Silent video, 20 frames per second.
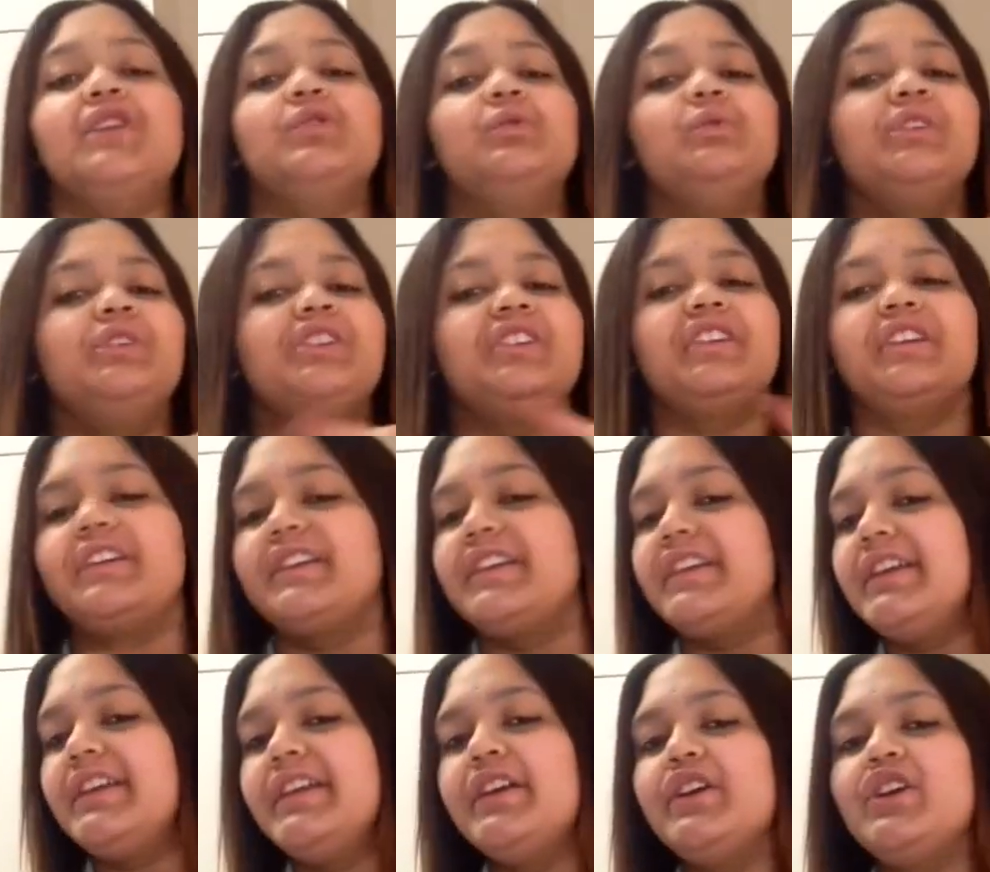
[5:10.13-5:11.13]
don't want to
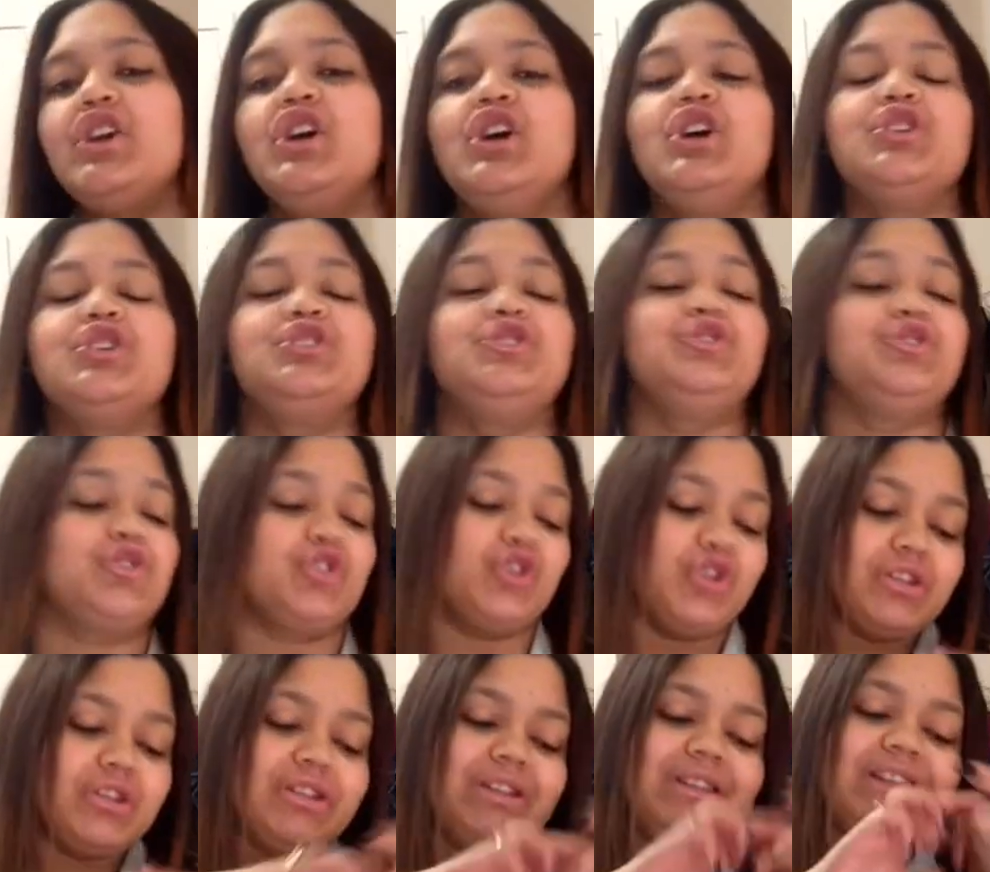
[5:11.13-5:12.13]
hear
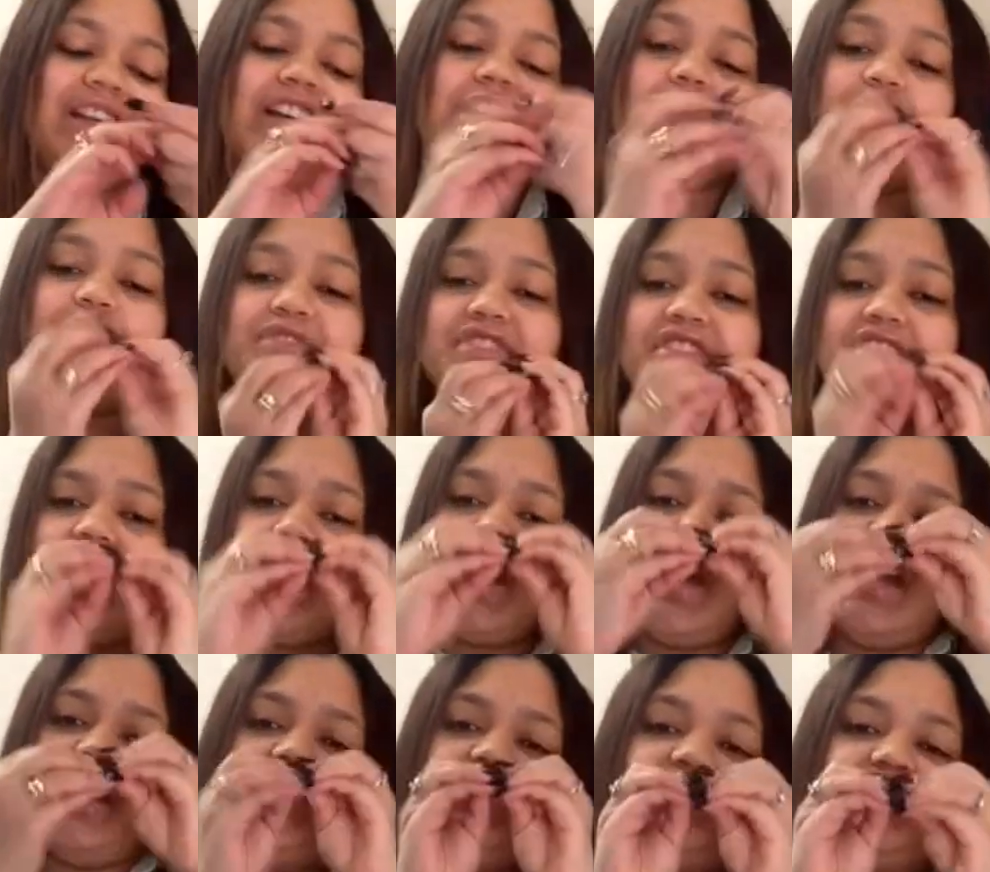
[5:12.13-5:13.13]
your lips
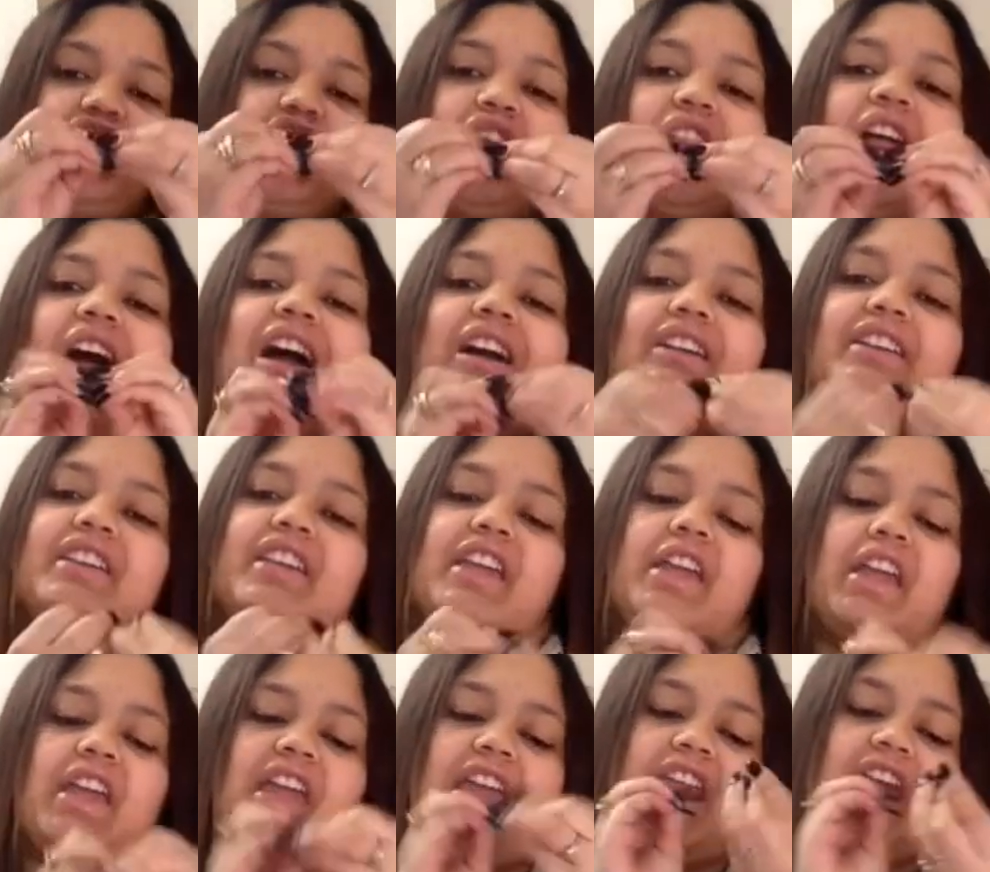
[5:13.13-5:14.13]

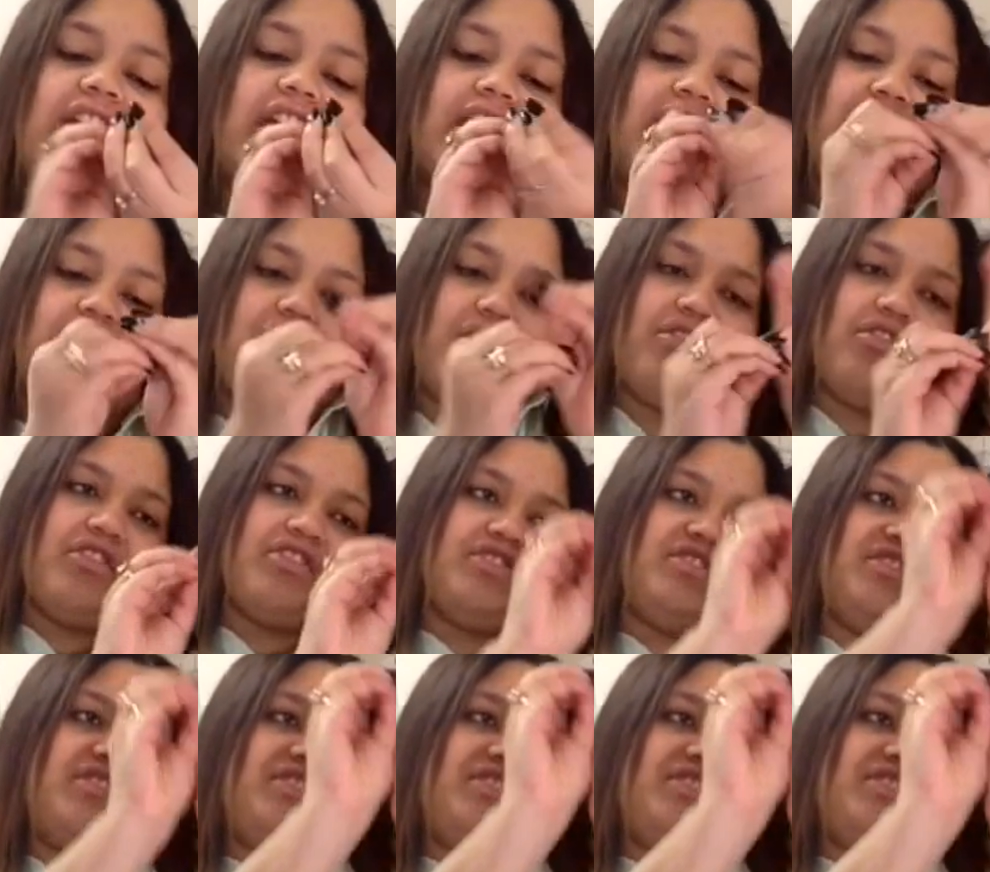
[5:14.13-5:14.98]
interlocking, and I hear the